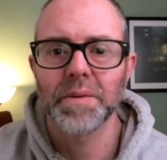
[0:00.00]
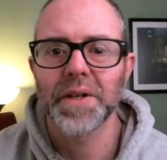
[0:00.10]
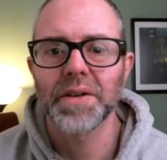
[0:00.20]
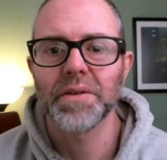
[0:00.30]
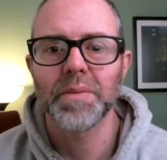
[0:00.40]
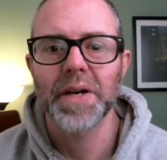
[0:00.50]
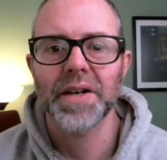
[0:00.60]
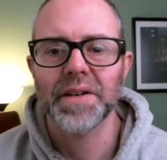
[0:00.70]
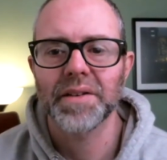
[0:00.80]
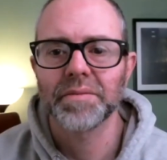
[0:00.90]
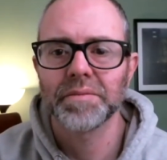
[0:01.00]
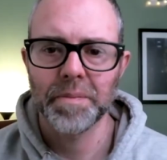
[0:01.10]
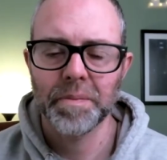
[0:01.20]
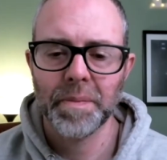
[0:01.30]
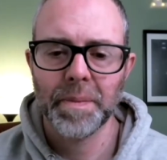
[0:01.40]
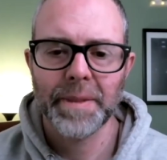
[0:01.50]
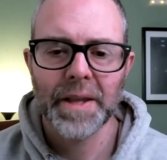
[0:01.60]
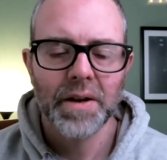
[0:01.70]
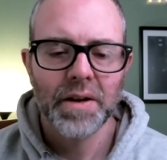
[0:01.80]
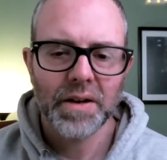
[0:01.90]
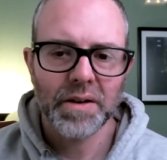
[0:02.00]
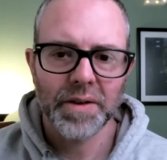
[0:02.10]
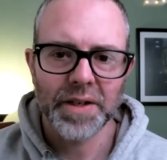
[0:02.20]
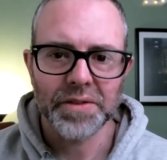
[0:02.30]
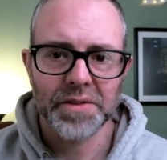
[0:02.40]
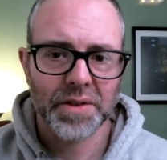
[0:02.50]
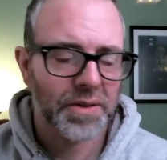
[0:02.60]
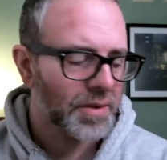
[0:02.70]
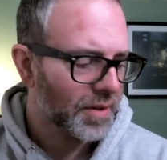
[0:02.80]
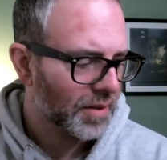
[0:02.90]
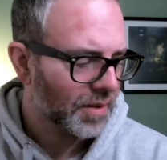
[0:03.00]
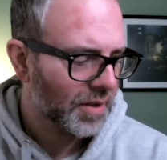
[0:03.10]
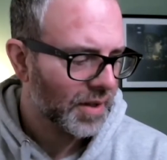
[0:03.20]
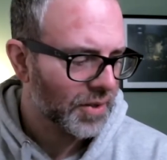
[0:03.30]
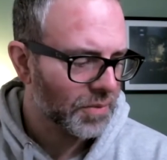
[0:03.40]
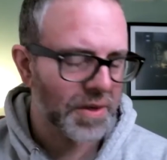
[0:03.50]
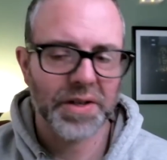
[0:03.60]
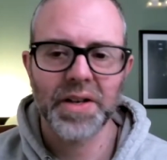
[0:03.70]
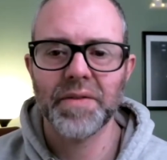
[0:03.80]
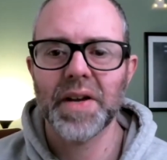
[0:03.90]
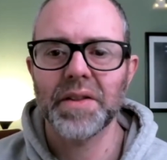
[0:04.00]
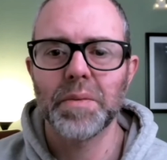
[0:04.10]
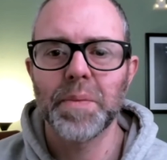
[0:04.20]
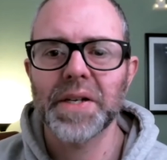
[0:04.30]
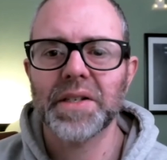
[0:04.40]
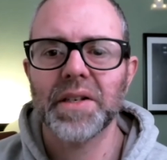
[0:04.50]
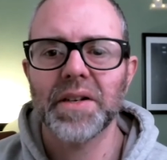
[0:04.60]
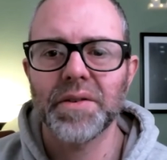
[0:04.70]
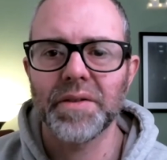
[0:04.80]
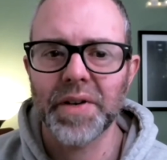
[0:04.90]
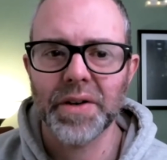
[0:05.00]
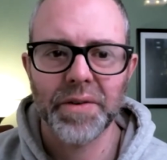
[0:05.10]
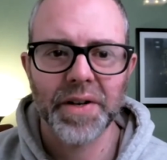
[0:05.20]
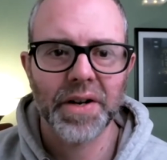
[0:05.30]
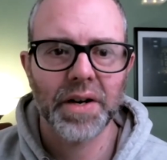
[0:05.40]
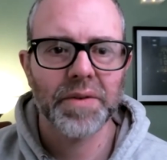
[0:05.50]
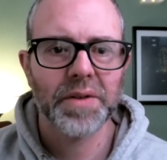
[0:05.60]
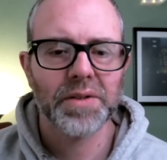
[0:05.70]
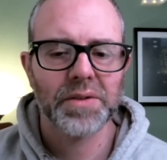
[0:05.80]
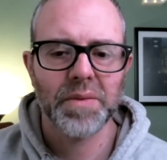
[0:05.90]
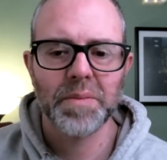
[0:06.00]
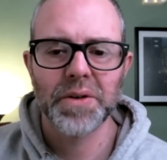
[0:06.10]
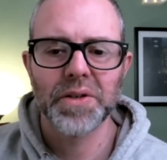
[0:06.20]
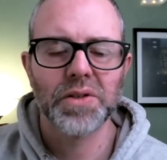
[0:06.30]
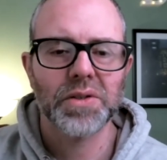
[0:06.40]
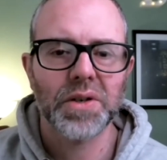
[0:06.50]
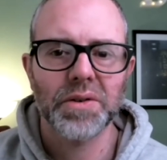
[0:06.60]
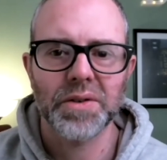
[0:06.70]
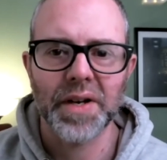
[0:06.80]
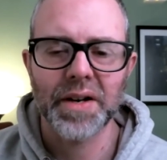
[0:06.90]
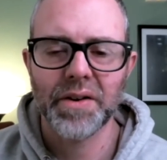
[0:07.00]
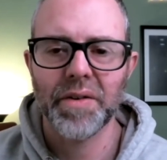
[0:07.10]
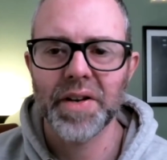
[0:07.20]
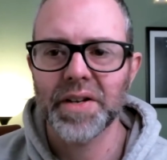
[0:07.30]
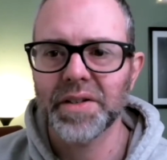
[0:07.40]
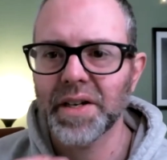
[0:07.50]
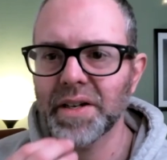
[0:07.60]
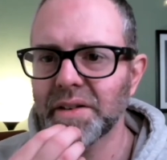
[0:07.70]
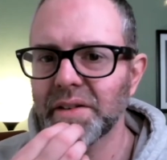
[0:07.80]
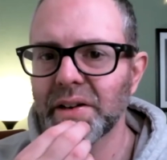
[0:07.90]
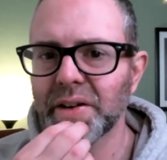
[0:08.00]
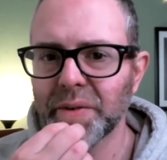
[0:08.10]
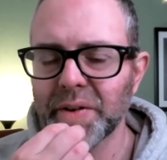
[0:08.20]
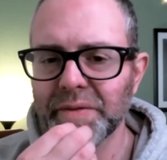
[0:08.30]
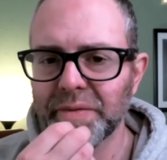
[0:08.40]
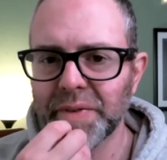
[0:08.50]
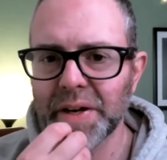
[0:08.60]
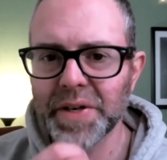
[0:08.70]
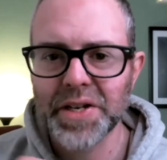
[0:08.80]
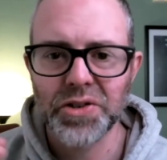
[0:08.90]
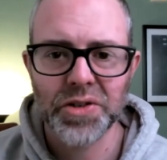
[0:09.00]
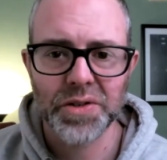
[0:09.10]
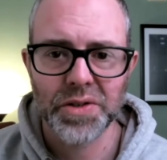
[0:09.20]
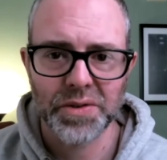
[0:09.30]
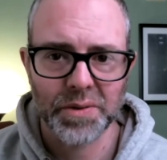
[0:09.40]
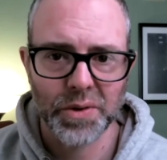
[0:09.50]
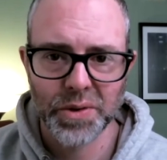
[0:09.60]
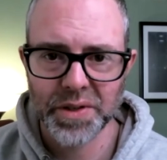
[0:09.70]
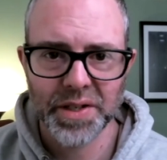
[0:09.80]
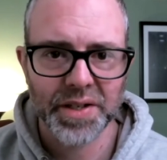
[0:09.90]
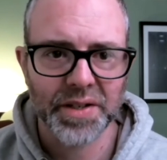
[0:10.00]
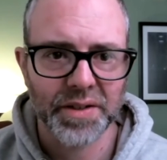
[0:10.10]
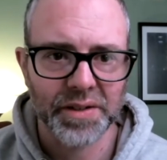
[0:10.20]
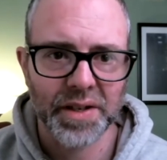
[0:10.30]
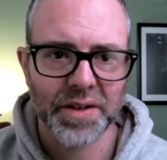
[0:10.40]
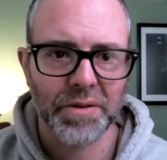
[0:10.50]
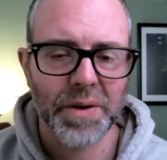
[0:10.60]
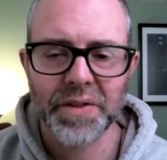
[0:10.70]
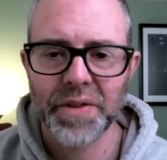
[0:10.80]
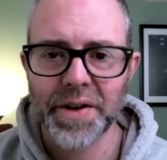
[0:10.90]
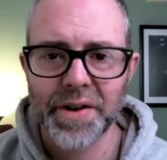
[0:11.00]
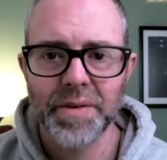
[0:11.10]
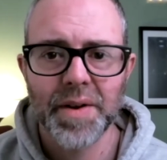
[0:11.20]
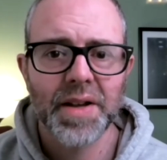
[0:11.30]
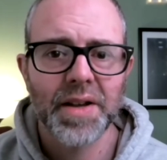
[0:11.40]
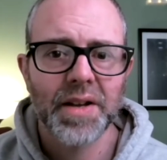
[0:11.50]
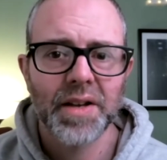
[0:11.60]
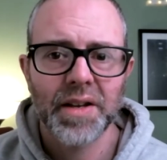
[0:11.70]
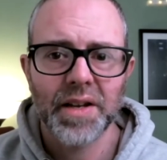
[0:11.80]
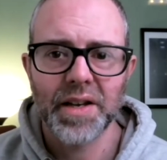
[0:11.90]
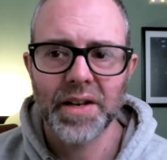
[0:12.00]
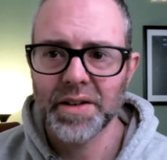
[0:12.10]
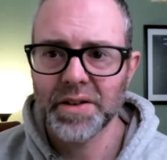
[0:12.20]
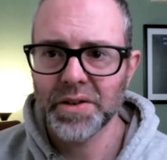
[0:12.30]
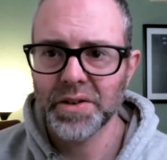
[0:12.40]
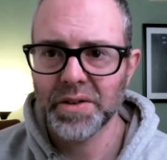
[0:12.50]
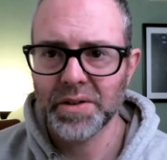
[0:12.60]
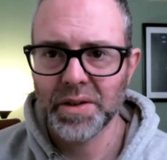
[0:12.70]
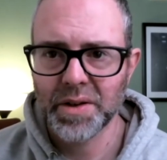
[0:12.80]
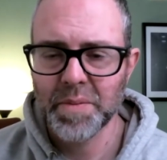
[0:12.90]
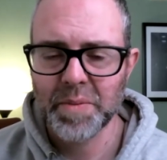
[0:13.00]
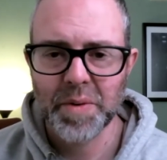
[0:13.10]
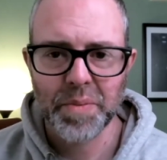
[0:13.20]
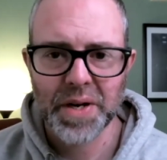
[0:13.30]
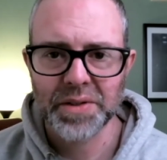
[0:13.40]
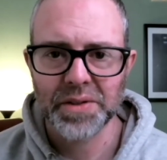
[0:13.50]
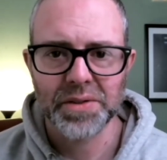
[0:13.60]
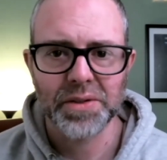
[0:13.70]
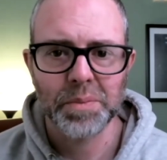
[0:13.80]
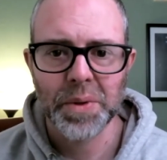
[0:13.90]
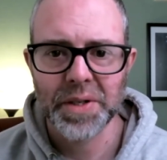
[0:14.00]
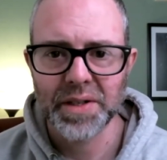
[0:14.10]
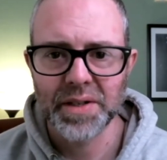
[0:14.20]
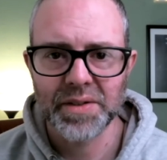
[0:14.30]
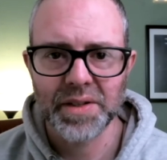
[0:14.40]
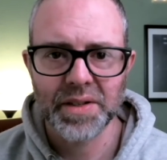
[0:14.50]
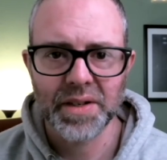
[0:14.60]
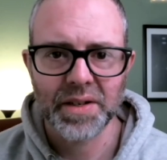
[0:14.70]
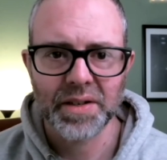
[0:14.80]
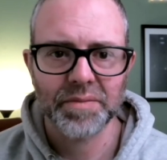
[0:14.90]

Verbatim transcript: we go. We're back. All right. So I just wanted to give that little breakdown of Algorand governance. Remember, you just go to Algorand, uh, Algorand Foundation, just Google it, it'll take you right there and it, the commitment process is pretty easy.